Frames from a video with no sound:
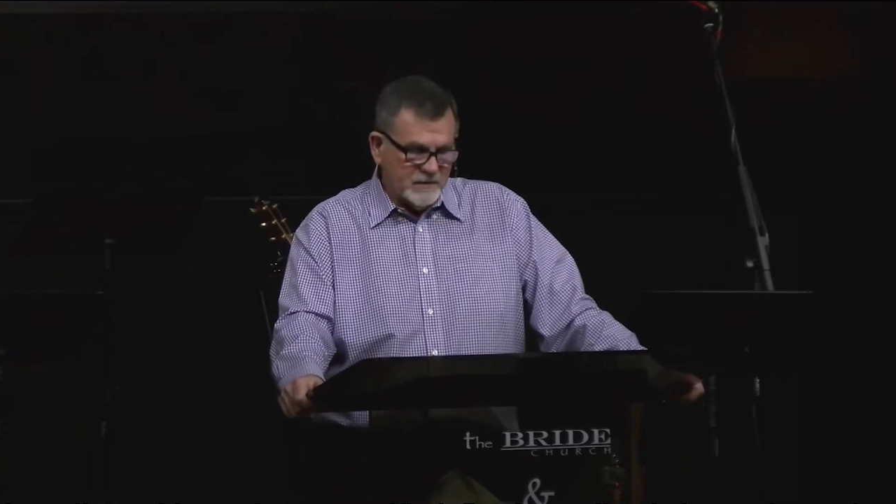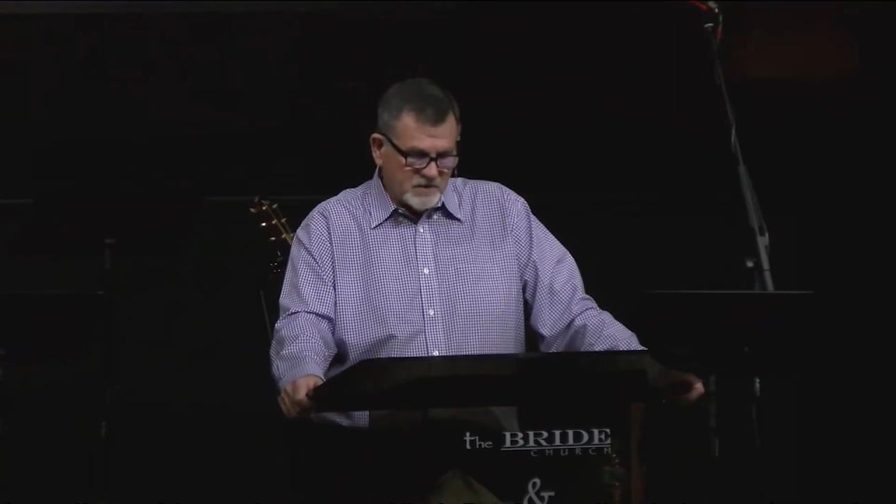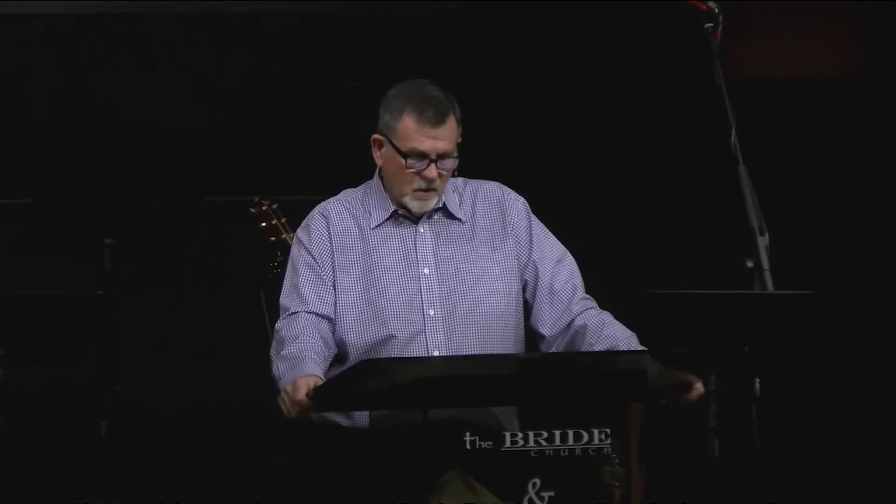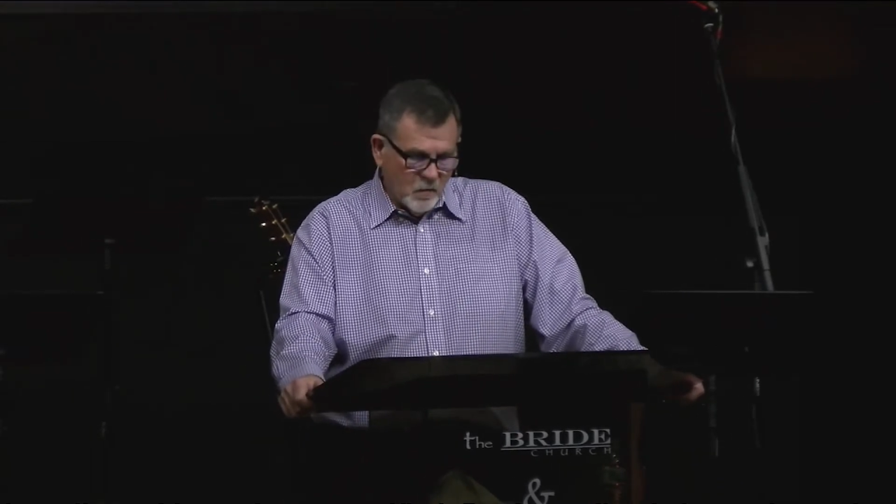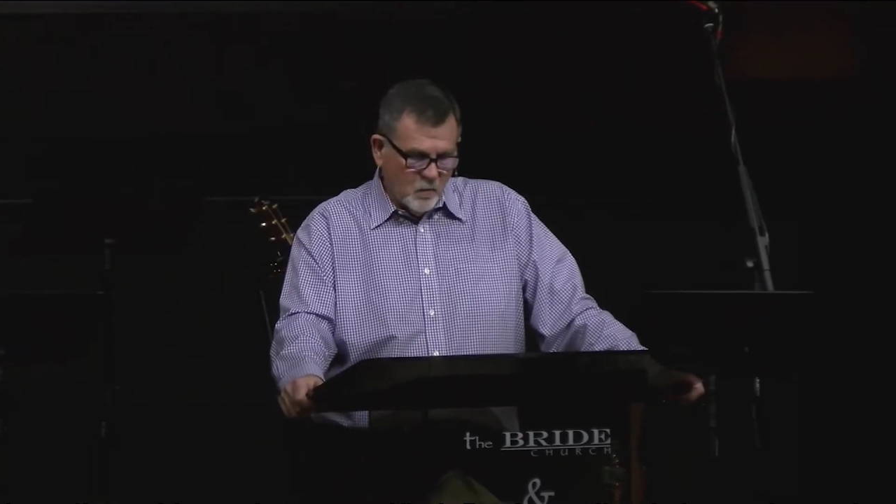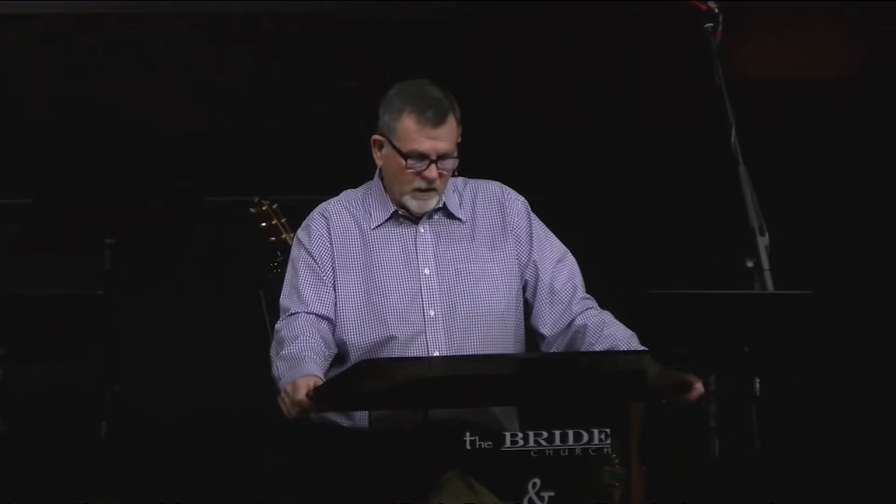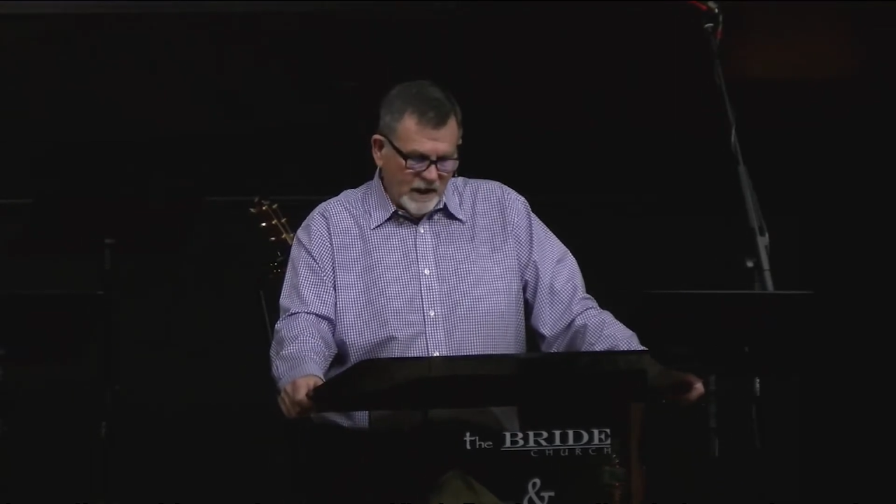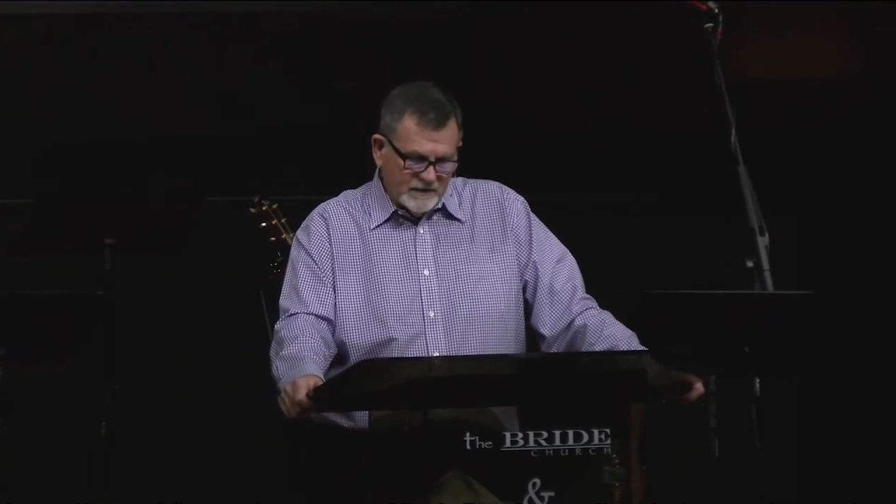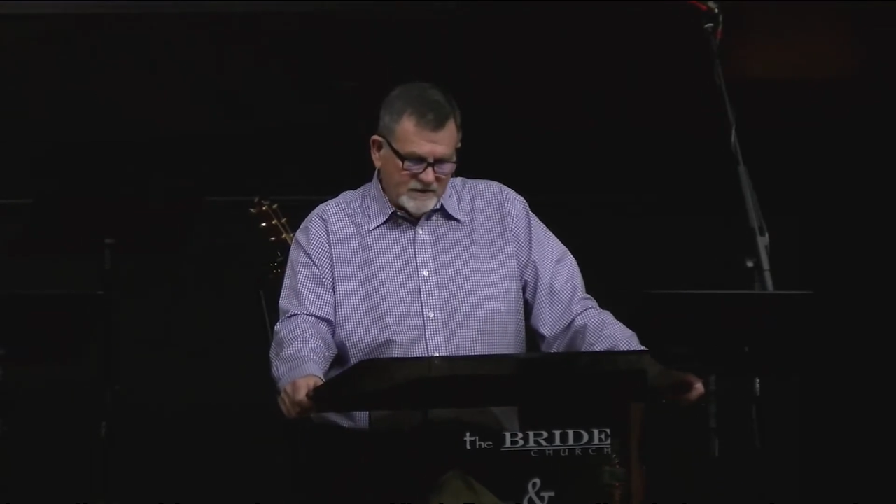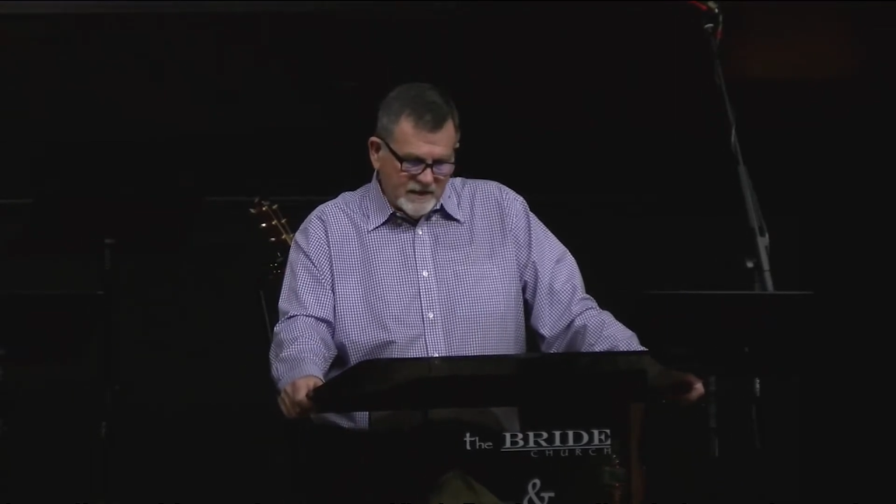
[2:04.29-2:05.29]
And so when
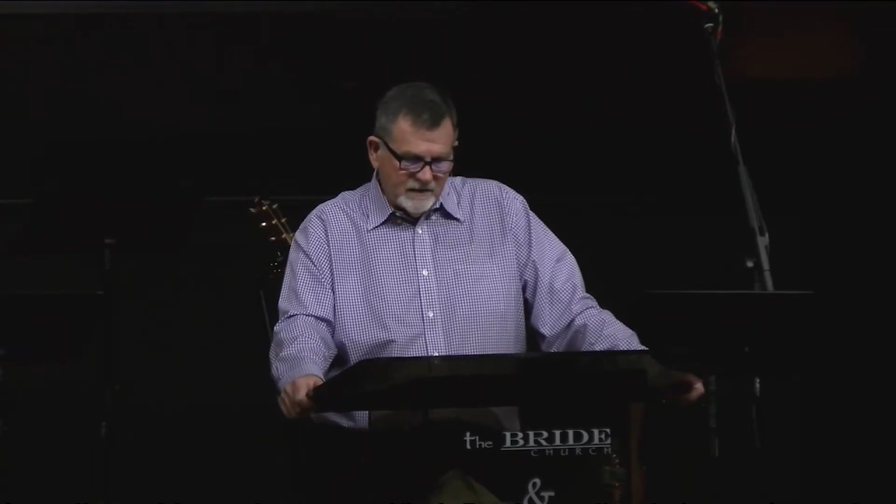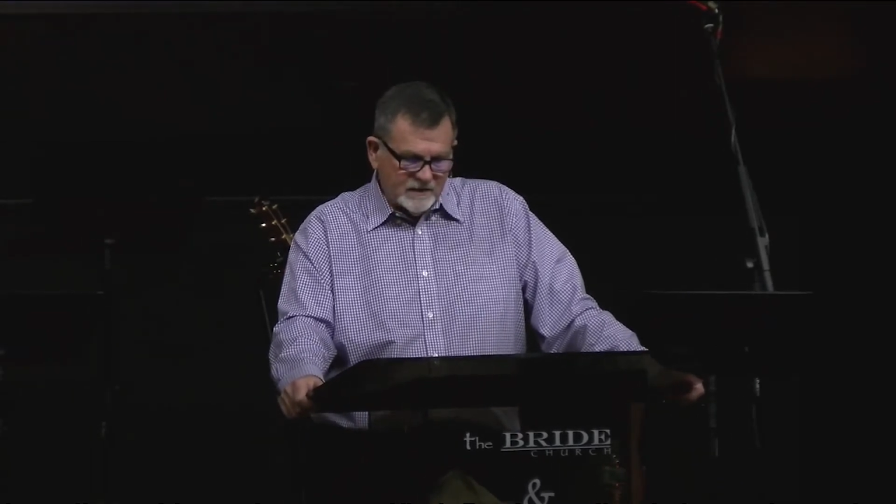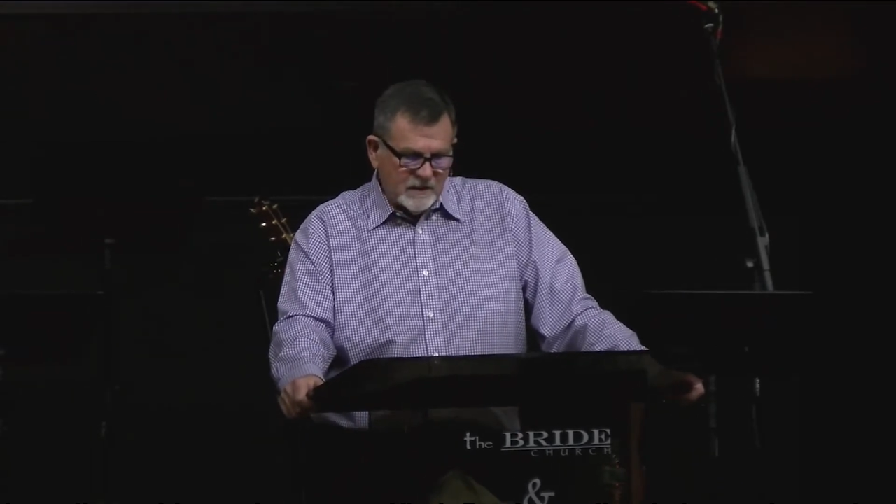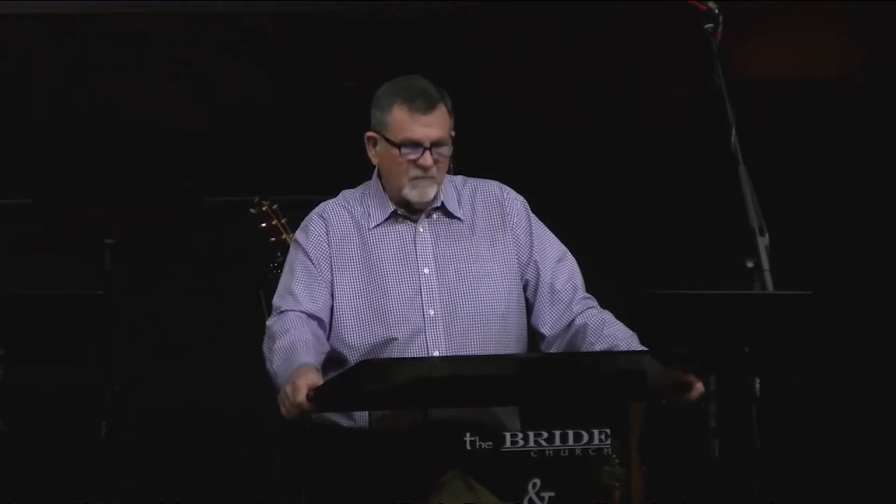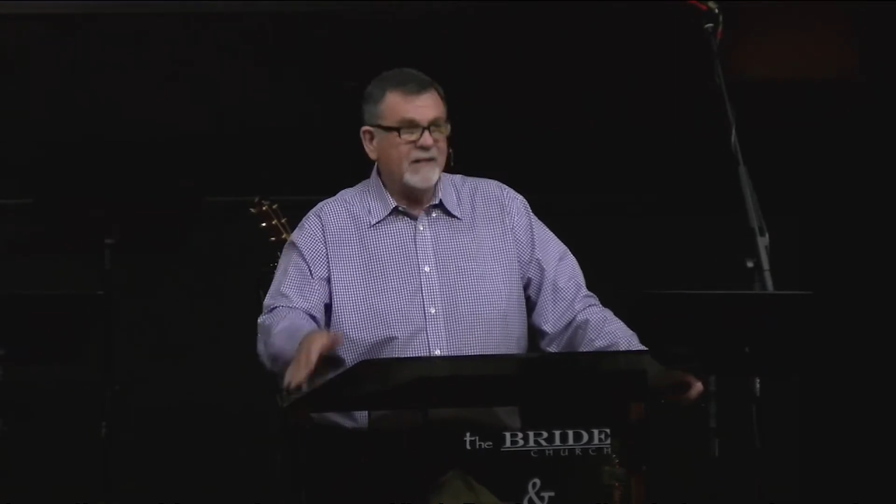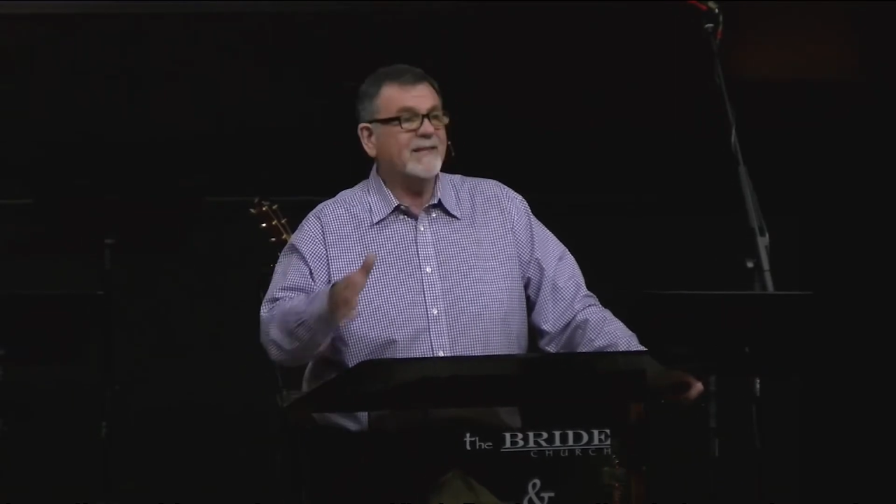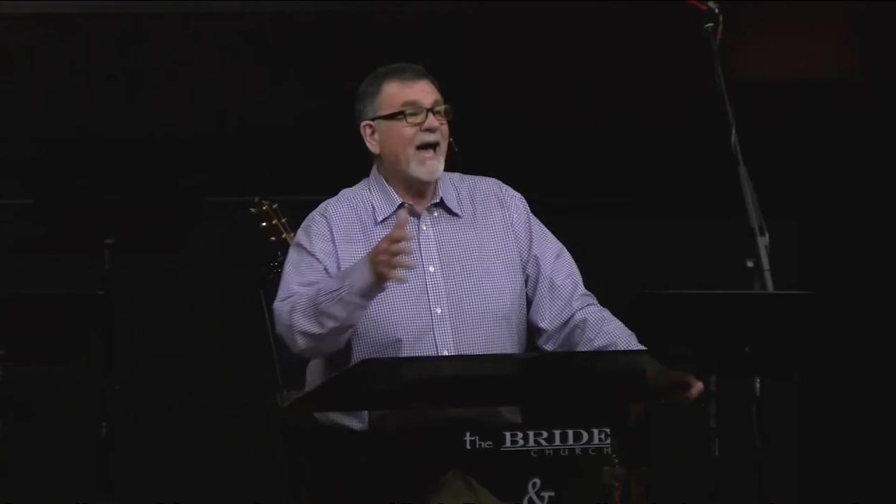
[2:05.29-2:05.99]
I see this, I'm like,